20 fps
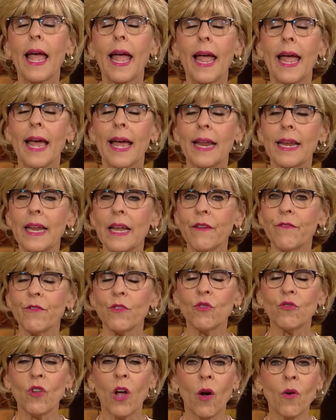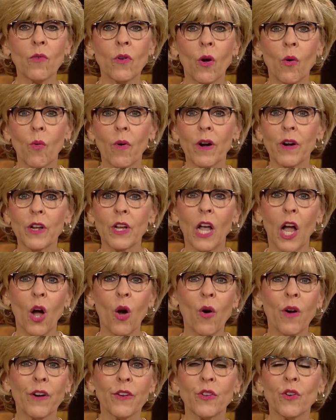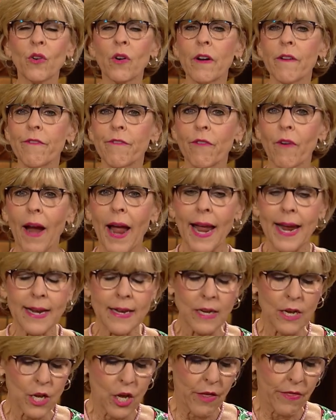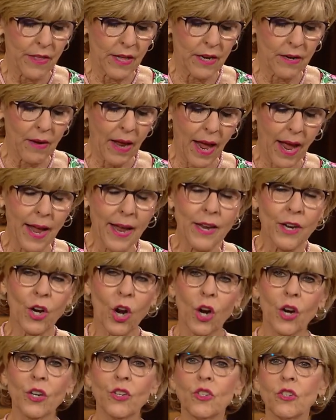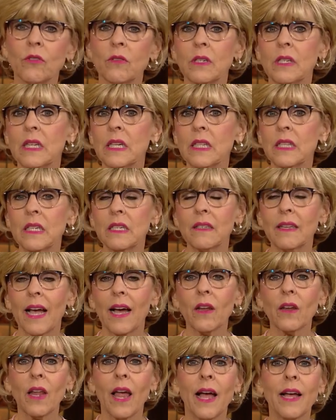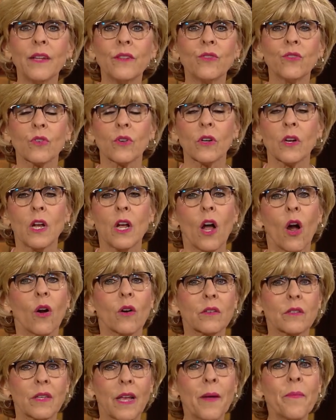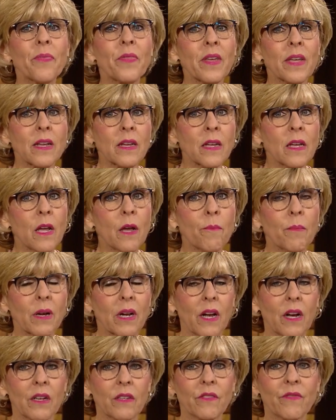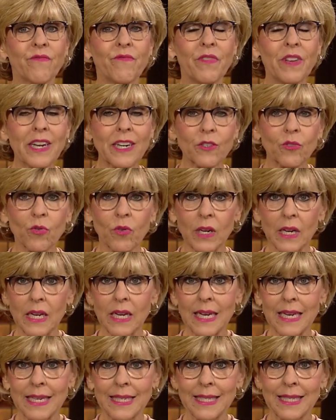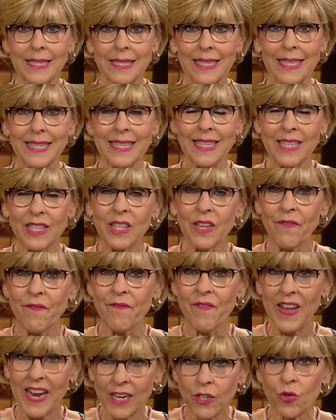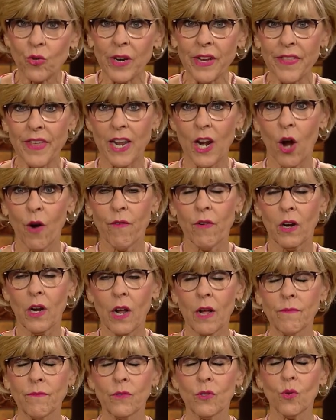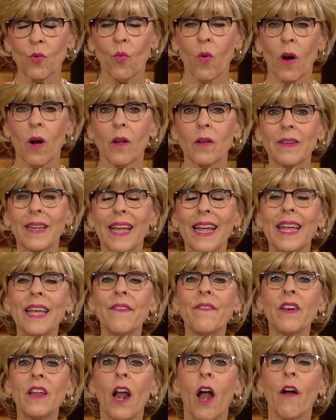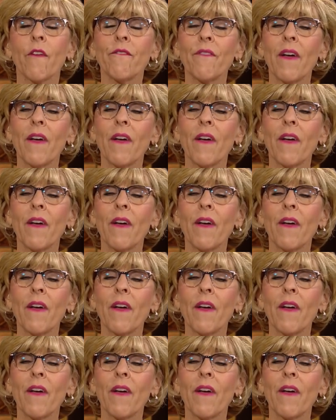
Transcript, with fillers: and if you don't know where to go or you're afraid, then I encourage you to get these outlines or or something because victory is this is the victory that overcomes the right, world, even right. our